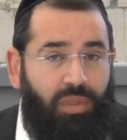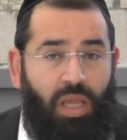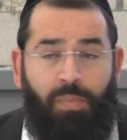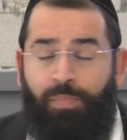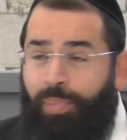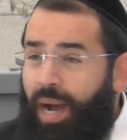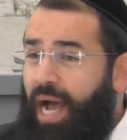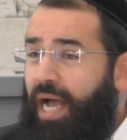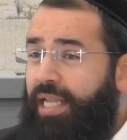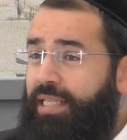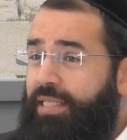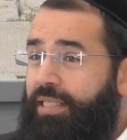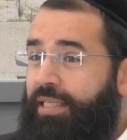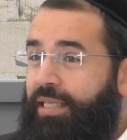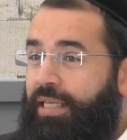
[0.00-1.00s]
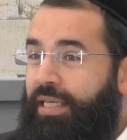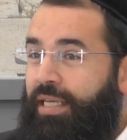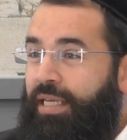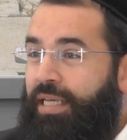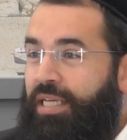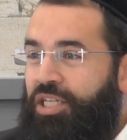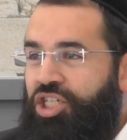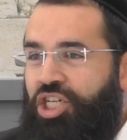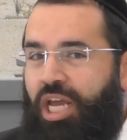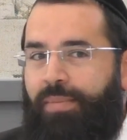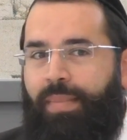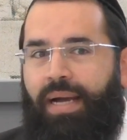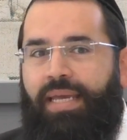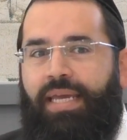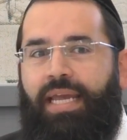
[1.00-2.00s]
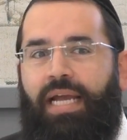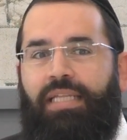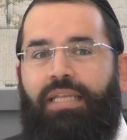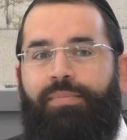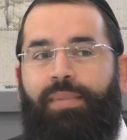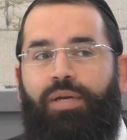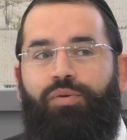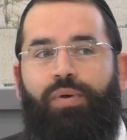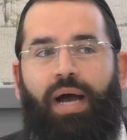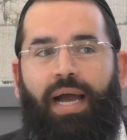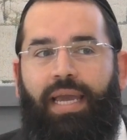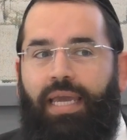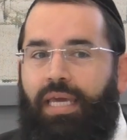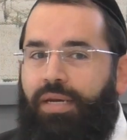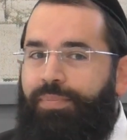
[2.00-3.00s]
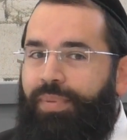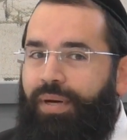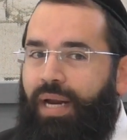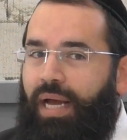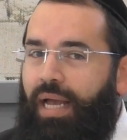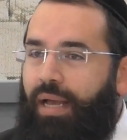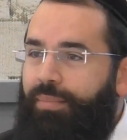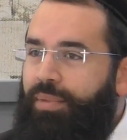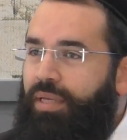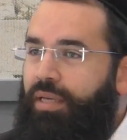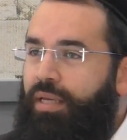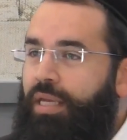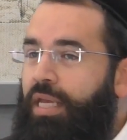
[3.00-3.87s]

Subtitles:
But, Shema yekademenu acher berachami.